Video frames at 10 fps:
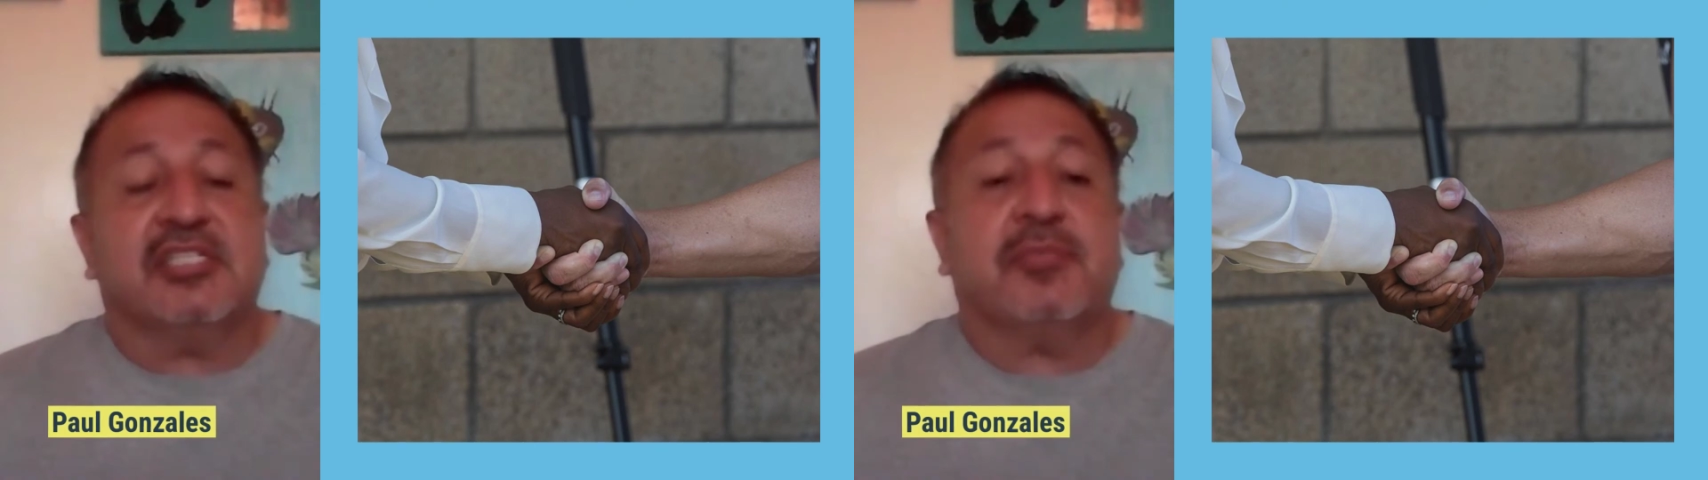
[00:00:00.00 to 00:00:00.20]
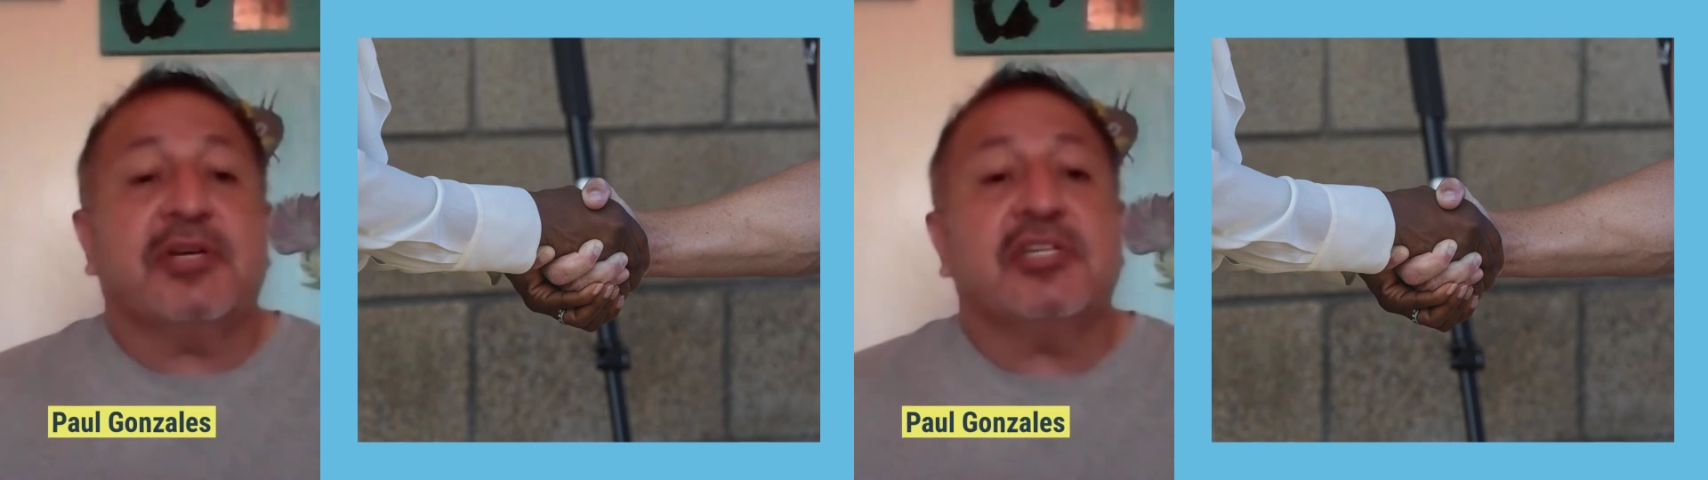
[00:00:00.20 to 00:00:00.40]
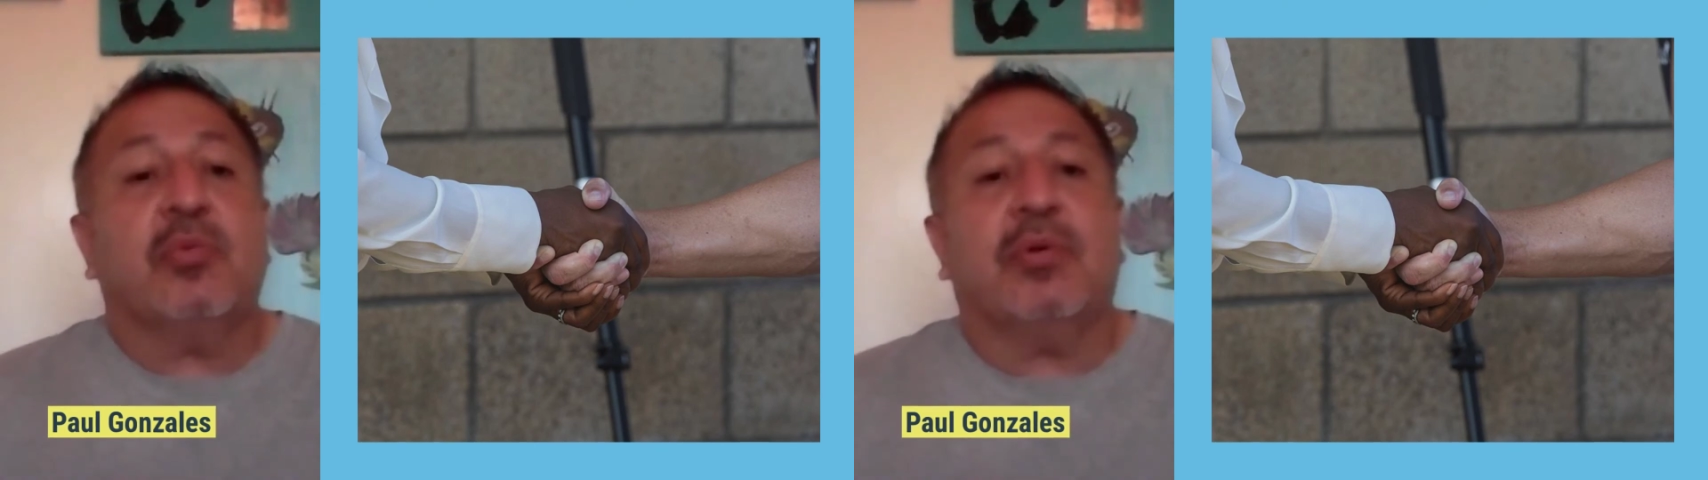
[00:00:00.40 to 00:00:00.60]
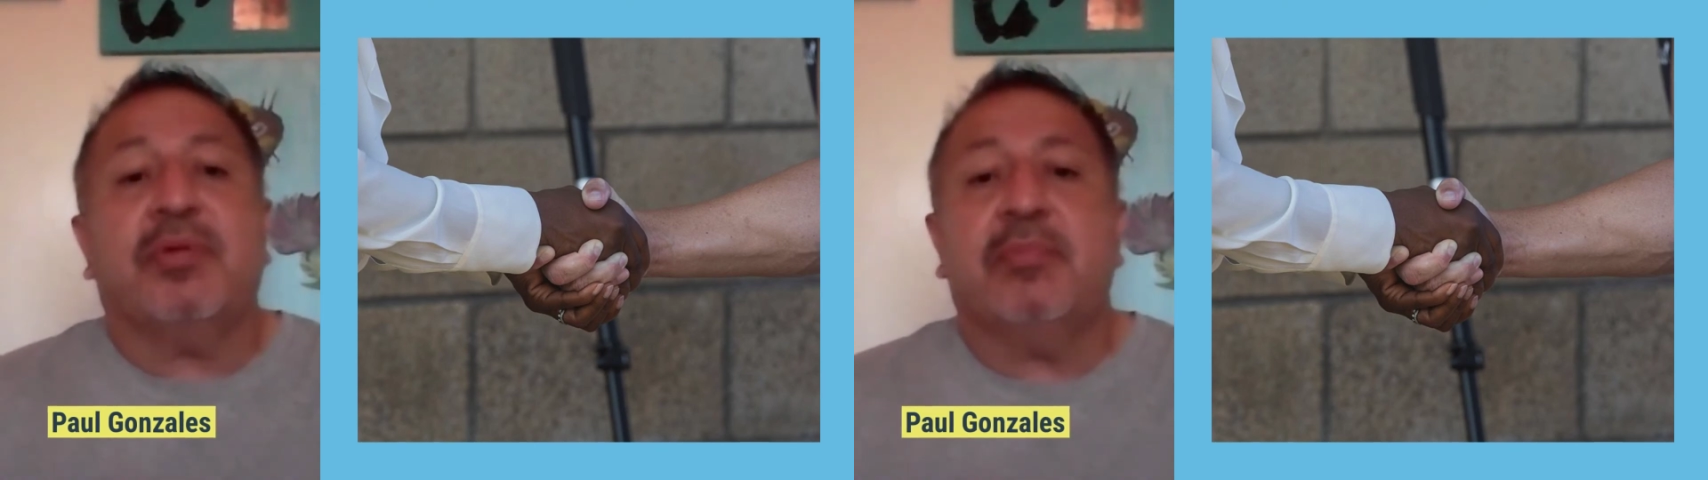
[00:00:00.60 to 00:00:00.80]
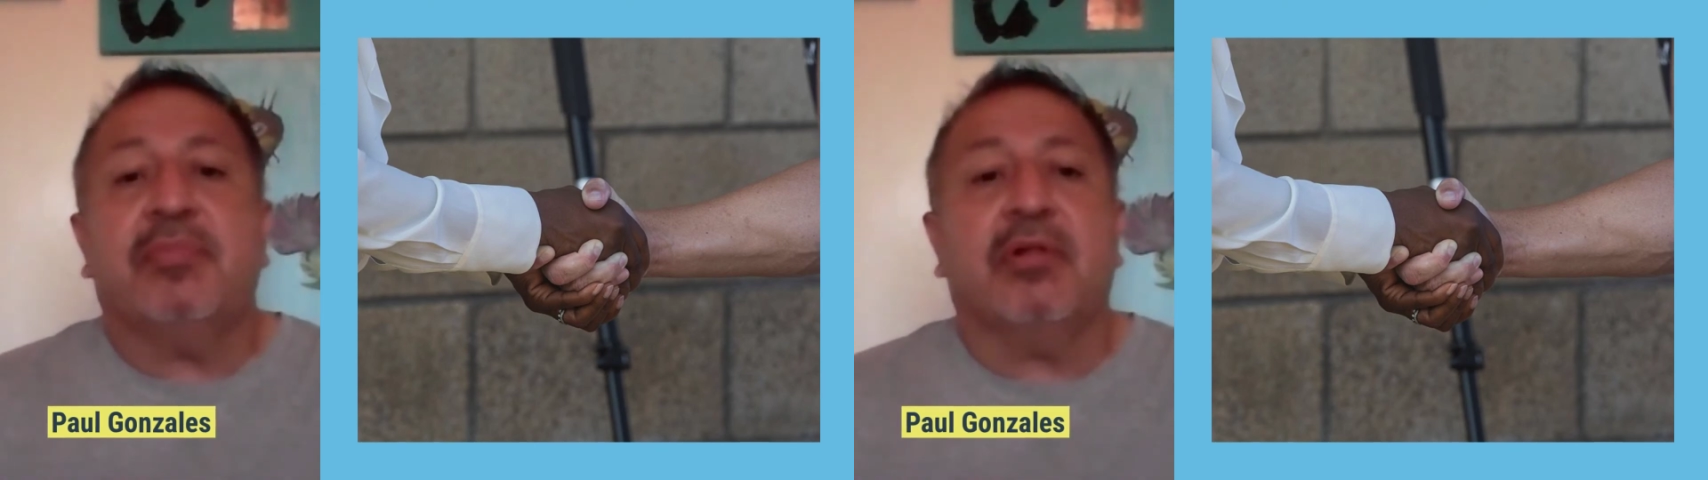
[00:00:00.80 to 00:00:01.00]
especially when
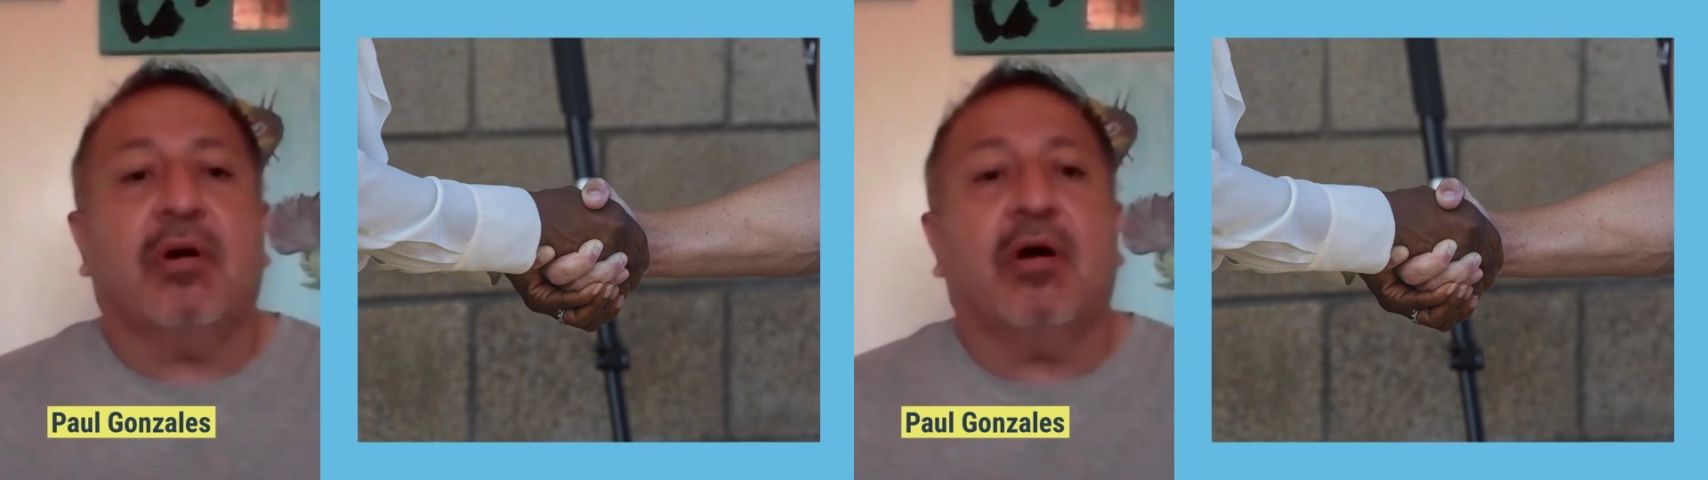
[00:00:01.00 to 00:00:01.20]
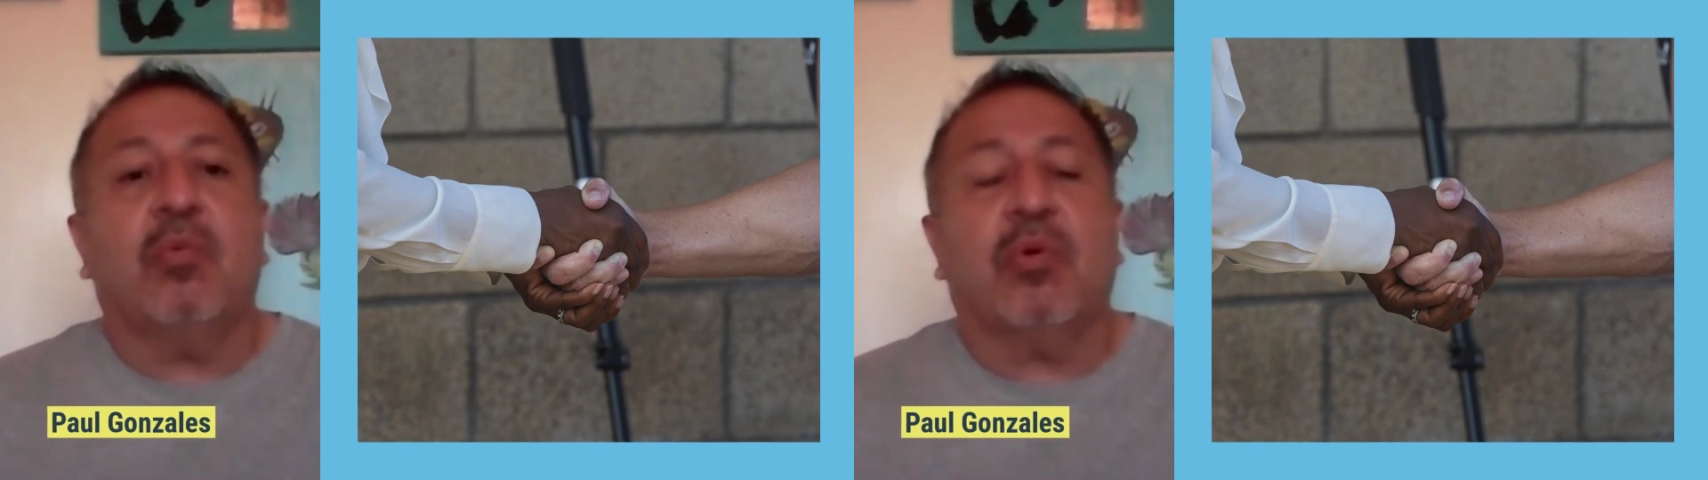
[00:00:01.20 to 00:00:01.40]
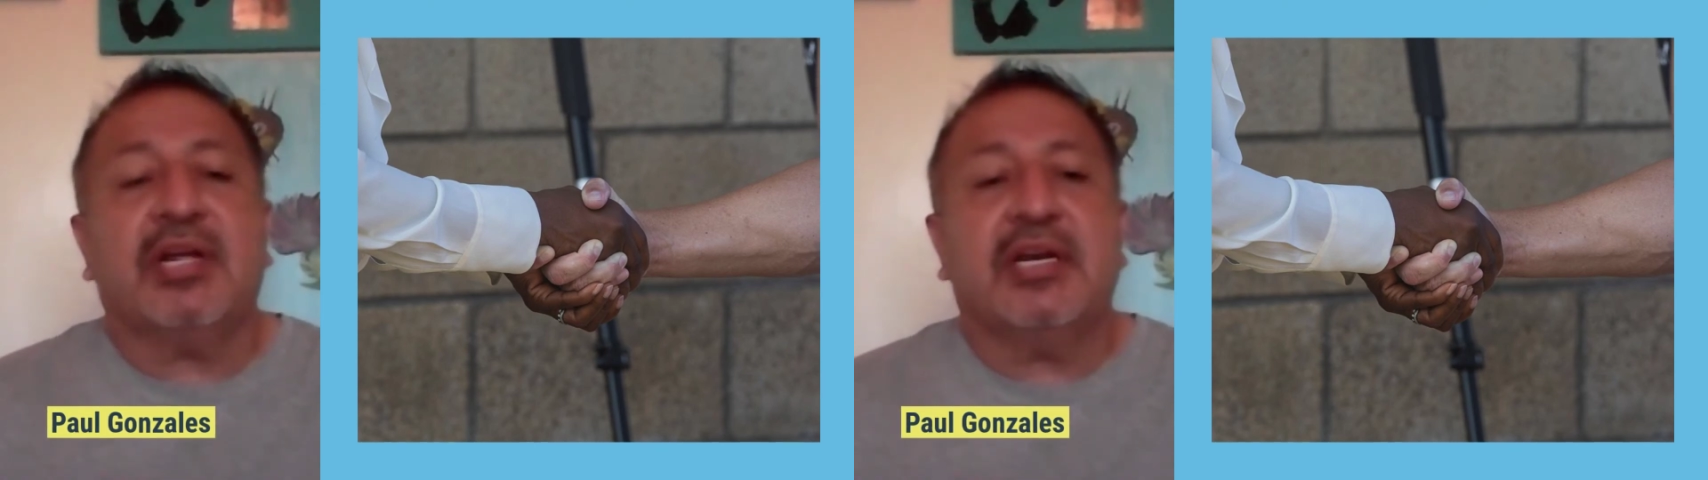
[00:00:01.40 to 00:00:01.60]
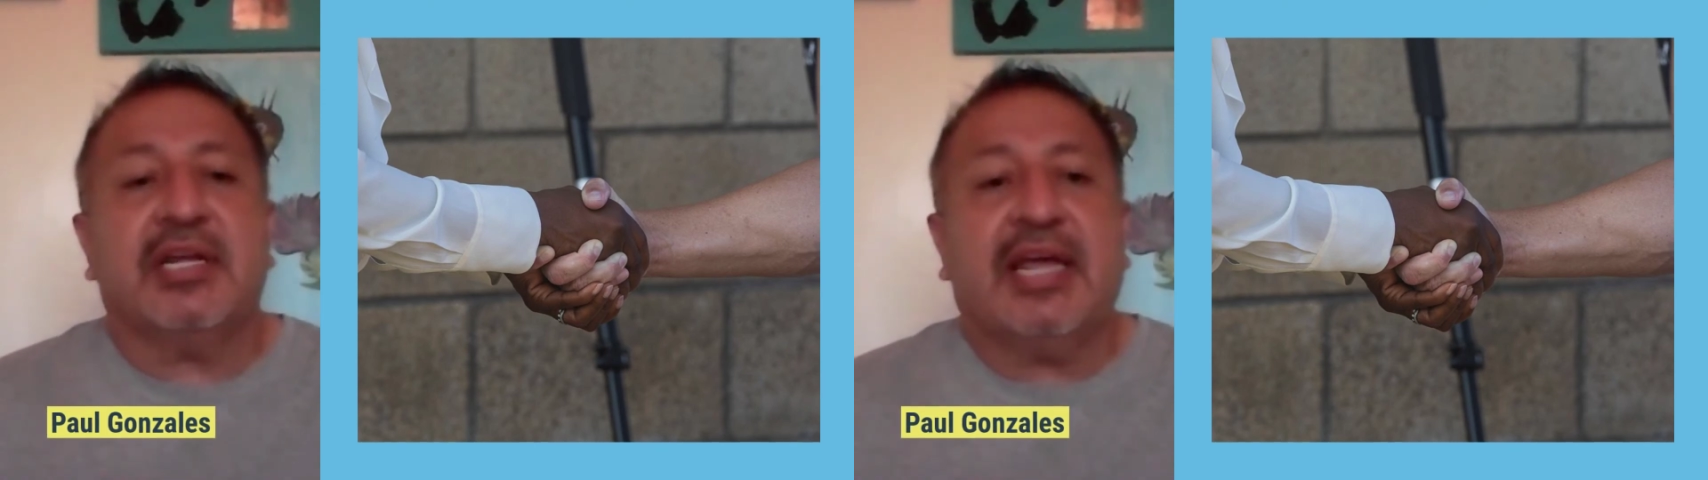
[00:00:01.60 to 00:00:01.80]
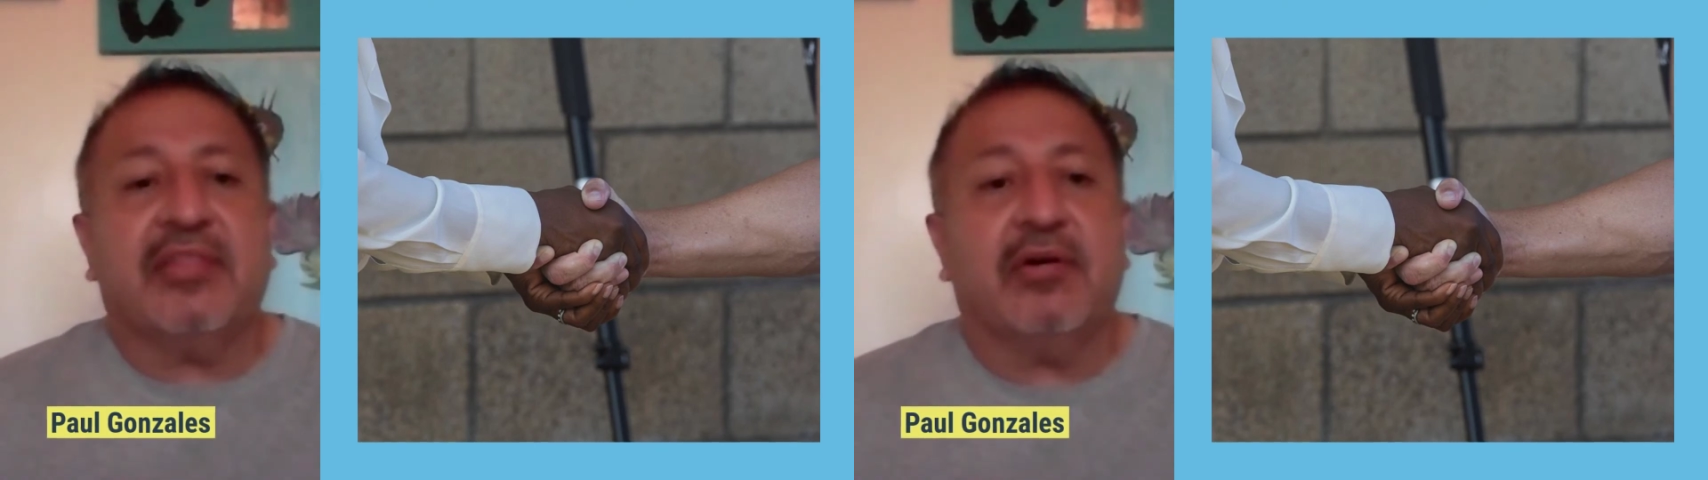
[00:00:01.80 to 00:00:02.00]
people are all working
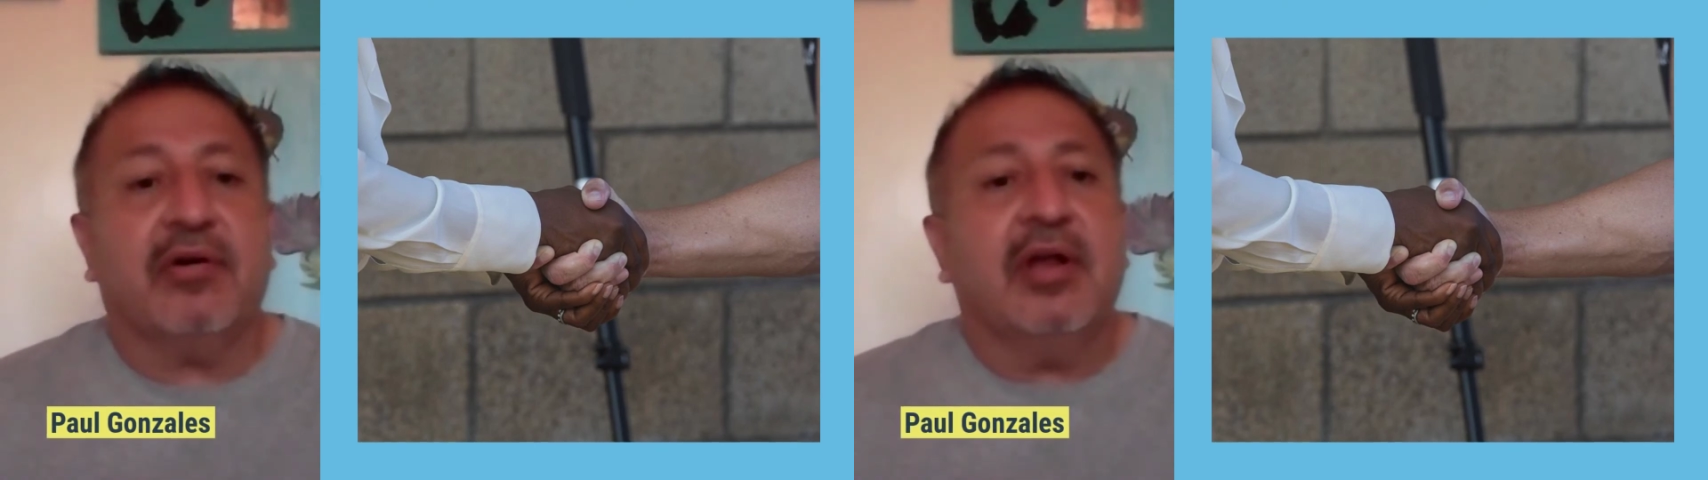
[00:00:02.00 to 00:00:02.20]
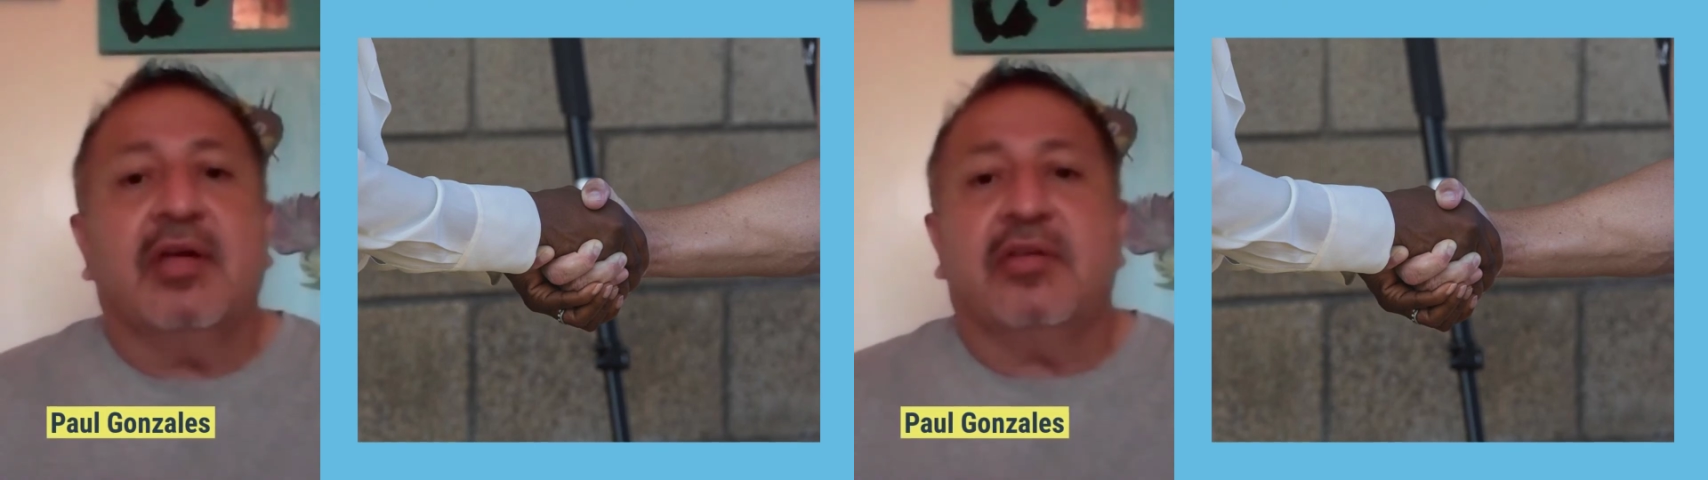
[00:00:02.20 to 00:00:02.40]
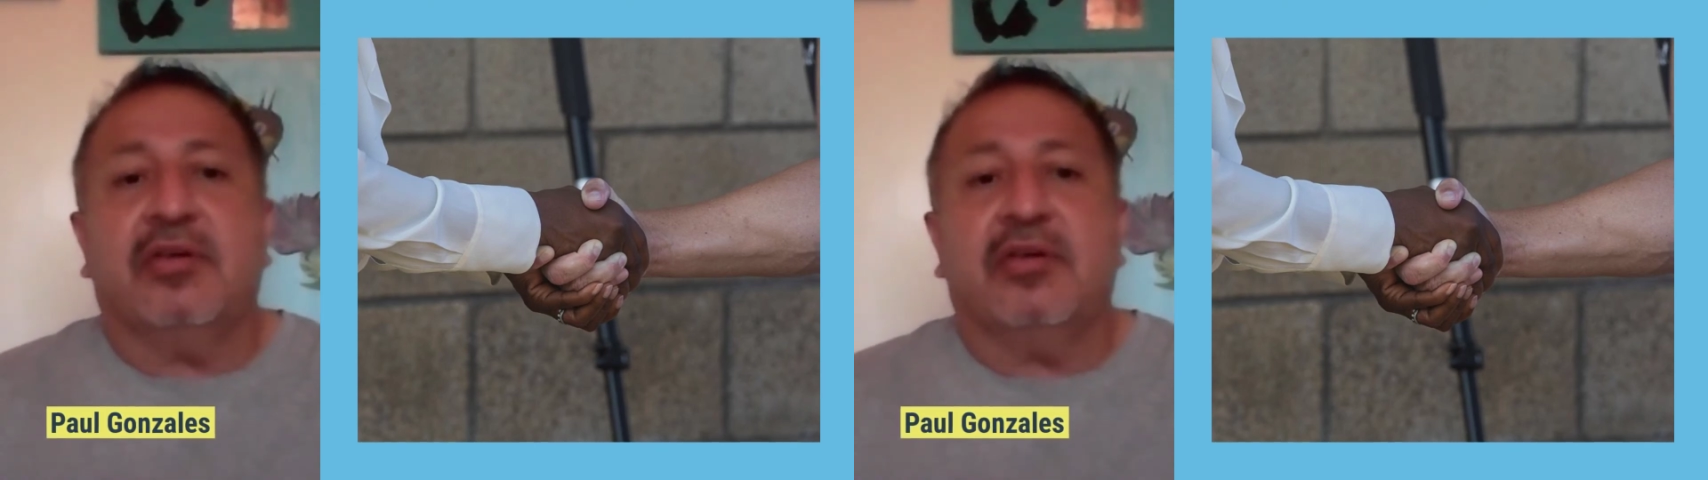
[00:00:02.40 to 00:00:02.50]
together,